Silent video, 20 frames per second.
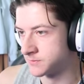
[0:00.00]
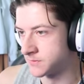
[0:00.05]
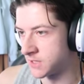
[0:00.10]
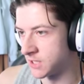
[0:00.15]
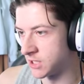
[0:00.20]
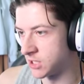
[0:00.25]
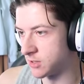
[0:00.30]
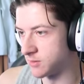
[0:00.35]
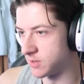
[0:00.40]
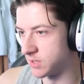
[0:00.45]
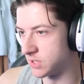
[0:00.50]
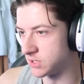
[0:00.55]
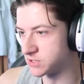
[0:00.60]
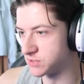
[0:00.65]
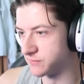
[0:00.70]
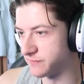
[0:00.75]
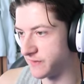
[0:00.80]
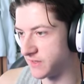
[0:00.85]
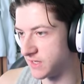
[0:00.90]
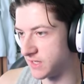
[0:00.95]
I know I'm an
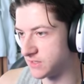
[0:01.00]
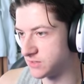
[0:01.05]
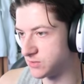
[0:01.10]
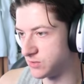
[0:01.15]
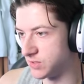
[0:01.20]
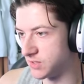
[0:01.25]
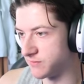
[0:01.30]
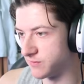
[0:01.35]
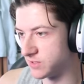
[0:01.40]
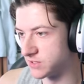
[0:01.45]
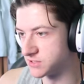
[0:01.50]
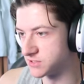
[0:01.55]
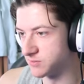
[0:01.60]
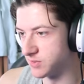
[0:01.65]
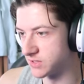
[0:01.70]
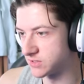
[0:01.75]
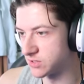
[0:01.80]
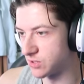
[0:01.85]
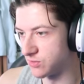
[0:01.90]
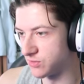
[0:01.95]
Arsenal fan. I do love Arsenal,
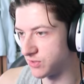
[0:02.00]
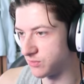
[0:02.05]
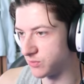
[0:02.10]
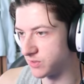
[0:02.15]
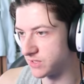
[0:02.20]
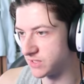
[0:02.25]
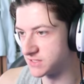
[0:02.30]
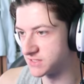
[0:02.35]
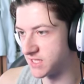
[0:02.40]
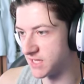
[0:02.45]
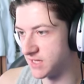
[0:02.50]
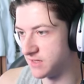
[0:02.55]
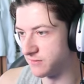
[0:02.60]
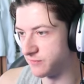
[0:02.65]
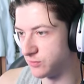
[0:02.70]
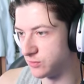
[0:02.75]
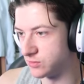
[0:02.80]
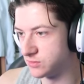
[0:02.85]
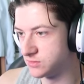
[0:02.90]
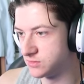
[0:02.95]
but I don't think we're going to stay here
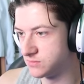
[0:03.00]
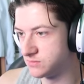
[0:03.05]
for